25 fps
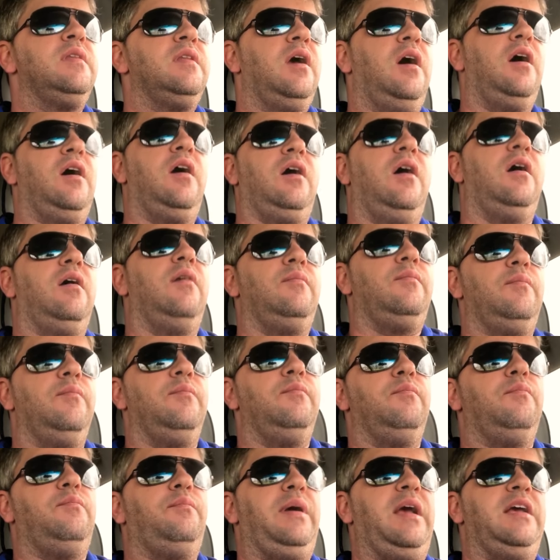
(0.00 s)
Uh,
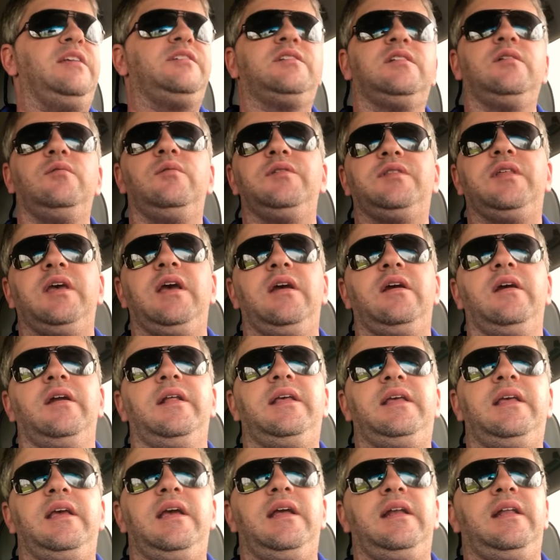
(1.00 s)
basically, what they're going to
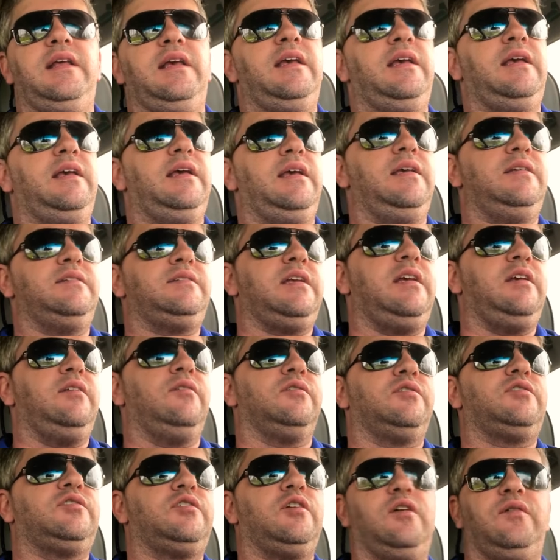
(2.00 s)
get is
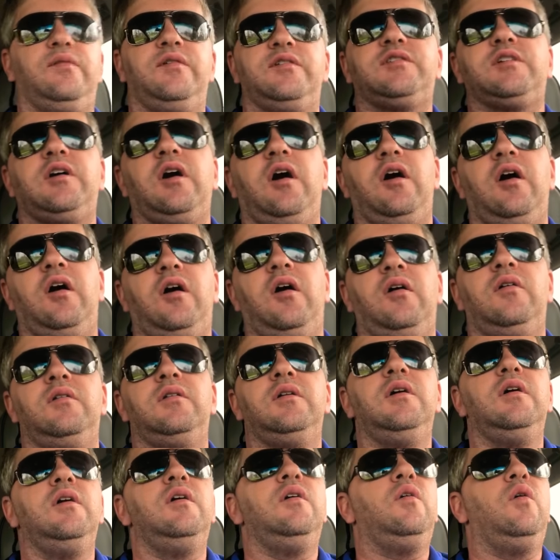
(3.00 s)
either service call
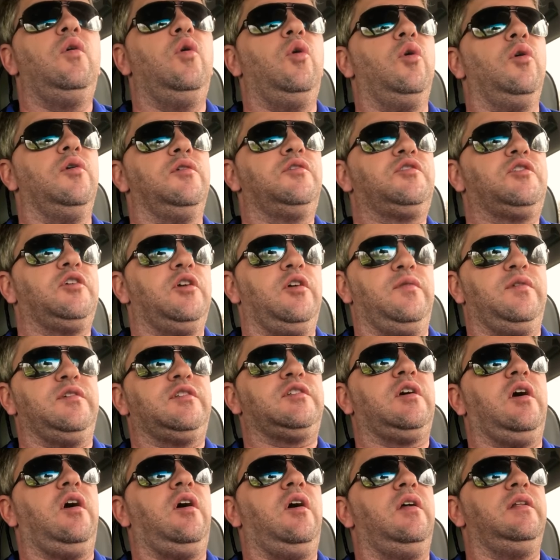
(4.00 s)
or
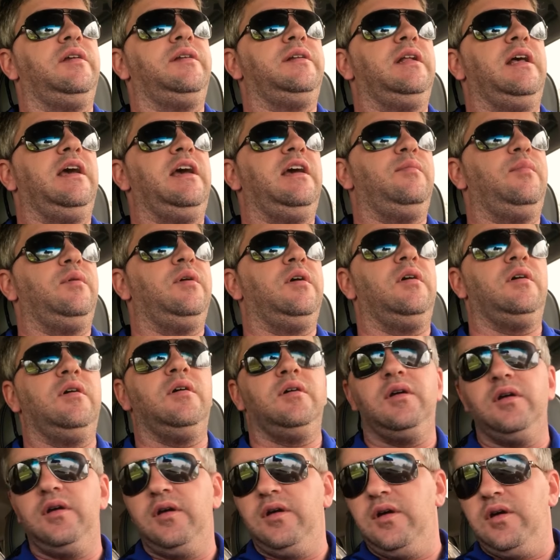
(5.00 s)
service call and
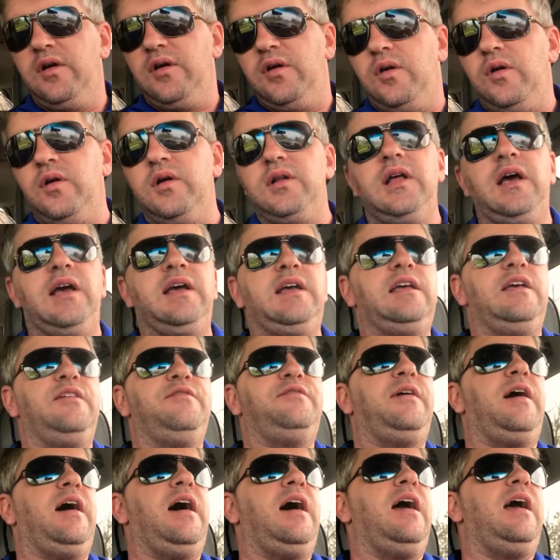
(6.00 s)
labor. Or, like,
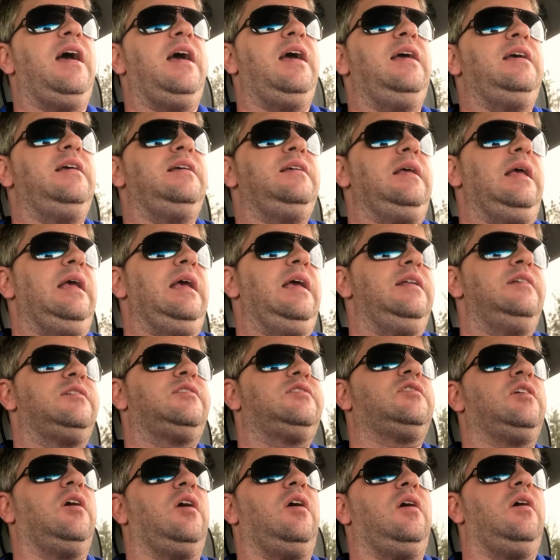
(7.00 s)
if I
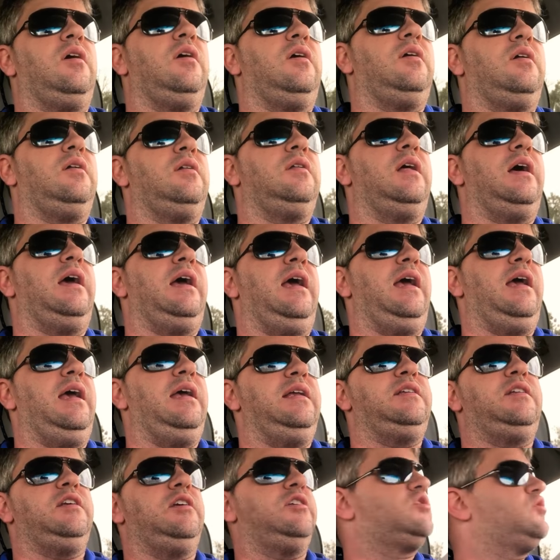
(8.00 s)
install
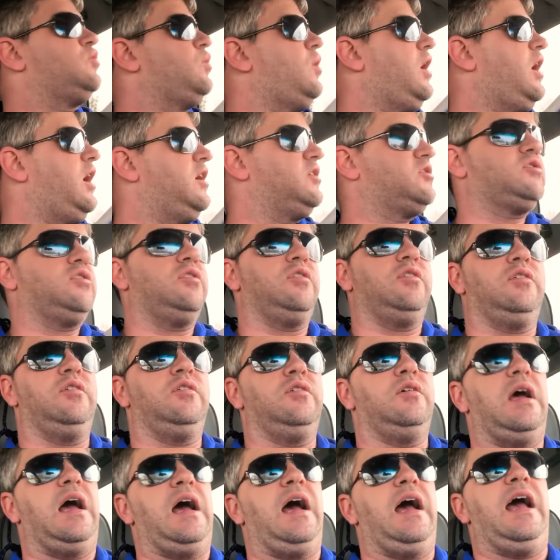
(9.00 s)
a
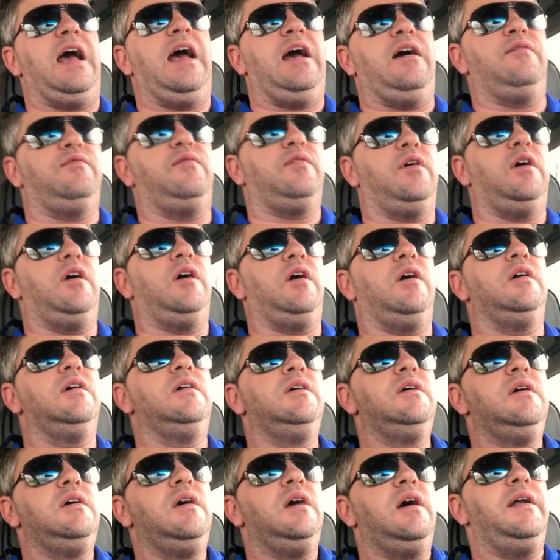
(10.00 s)
dishwasher, I have a
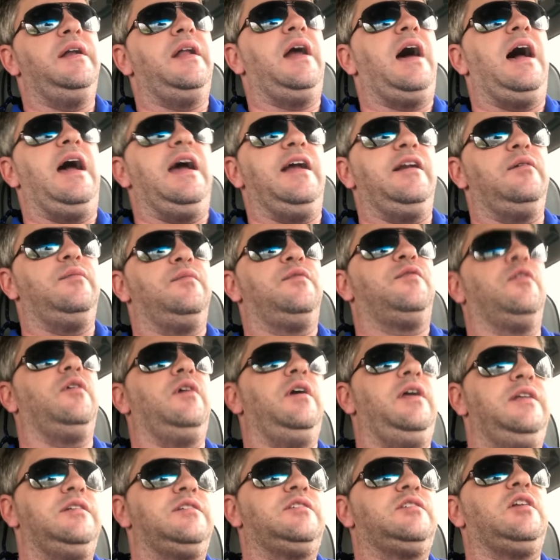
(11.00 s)
an item for
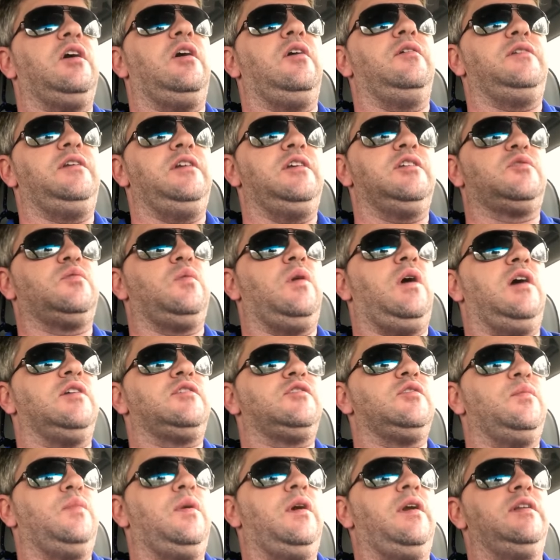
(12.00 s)
install
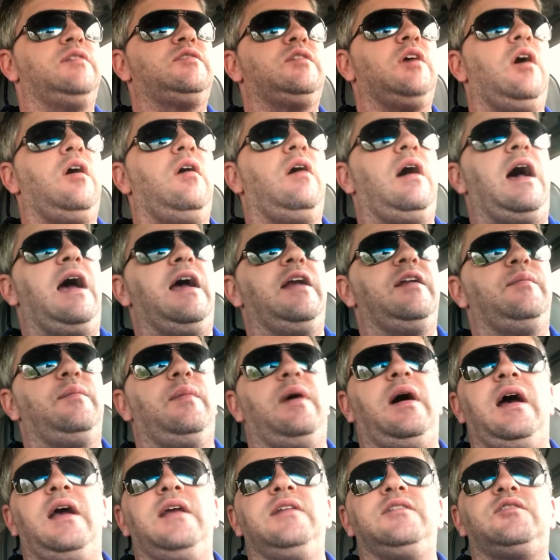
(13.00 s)
dishwasher, but it's all
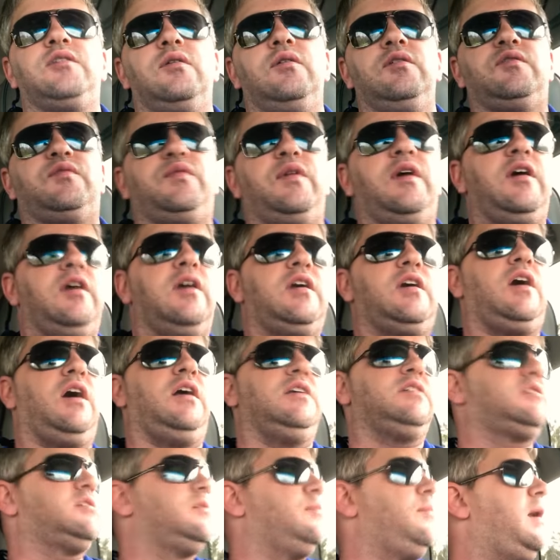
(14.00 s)
itemized, so it's very
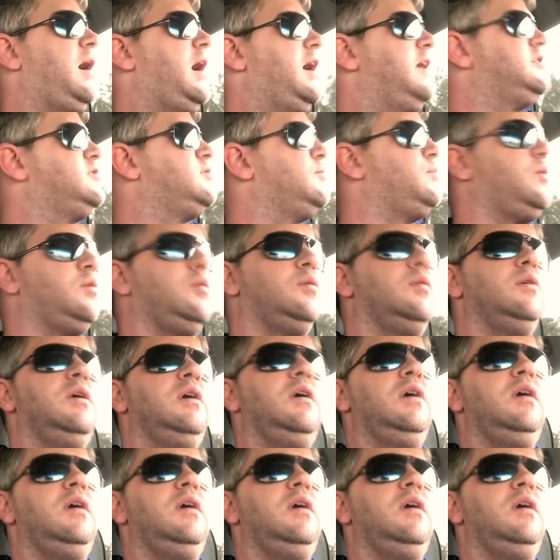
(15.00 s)
customizable